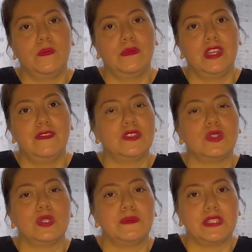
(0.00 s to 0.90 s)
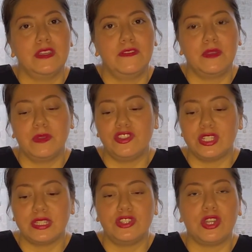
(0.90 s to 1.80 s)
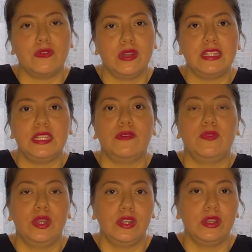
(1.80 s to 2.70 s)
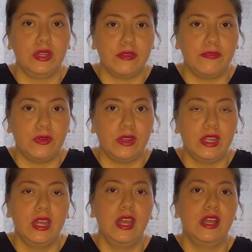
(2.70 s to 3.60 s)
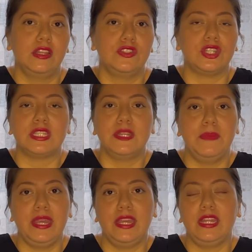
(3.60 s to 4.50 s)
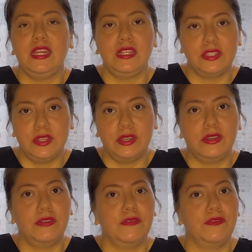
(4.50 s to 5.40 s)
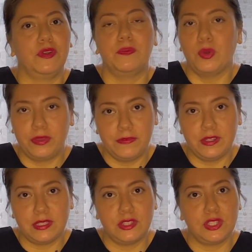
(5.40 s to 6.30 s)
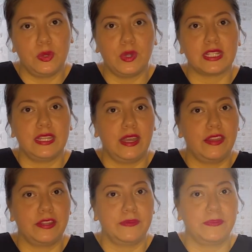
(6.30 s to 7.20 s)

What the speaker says: even so specific, but just a general idea of what you're looking for, just to make it easier for both of us to work together.